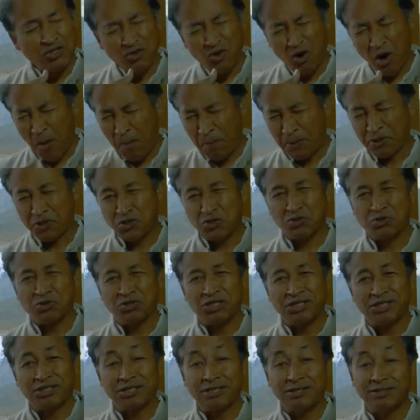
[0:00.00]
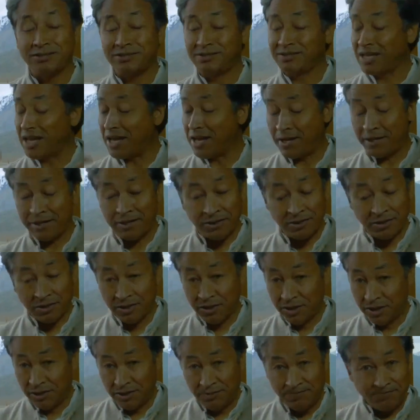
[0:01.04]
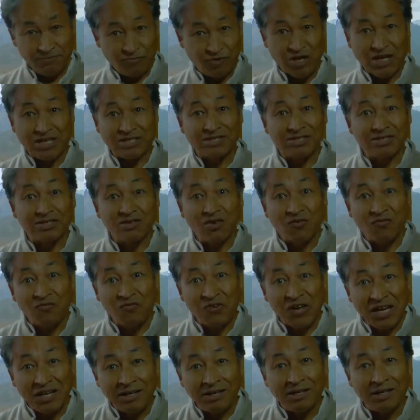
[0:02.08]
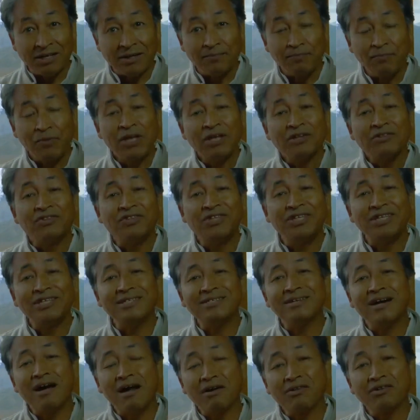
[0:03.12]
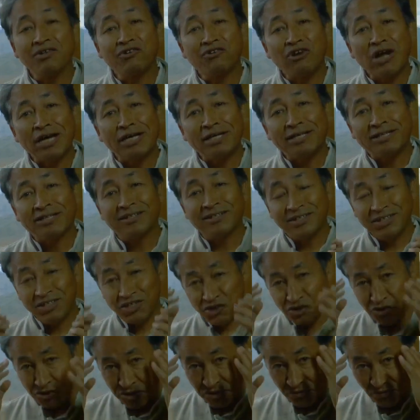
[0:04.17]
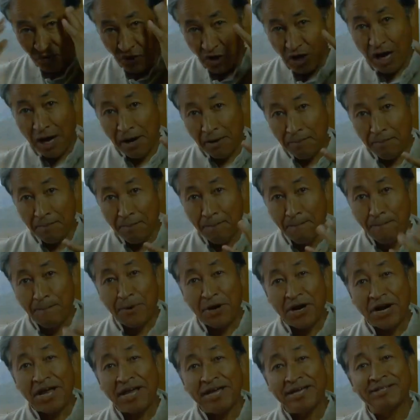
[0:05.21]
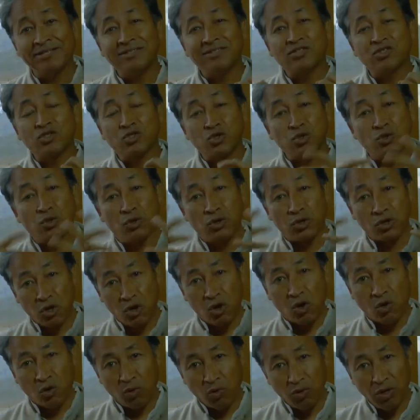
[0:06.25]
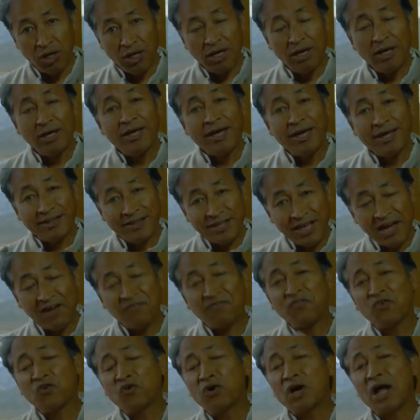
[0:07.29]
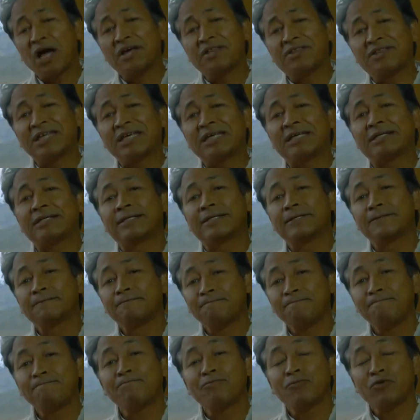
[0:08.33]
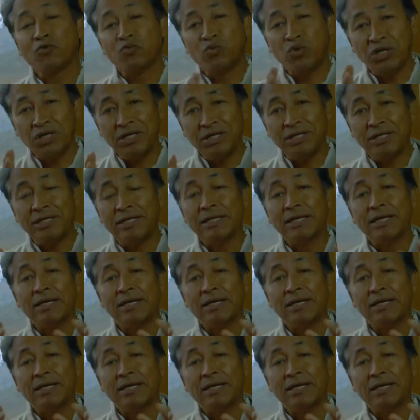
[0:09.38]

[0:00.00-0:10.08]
opportunities and chances of failure. These are the right conditions for our brains to grow. And therefore, I think we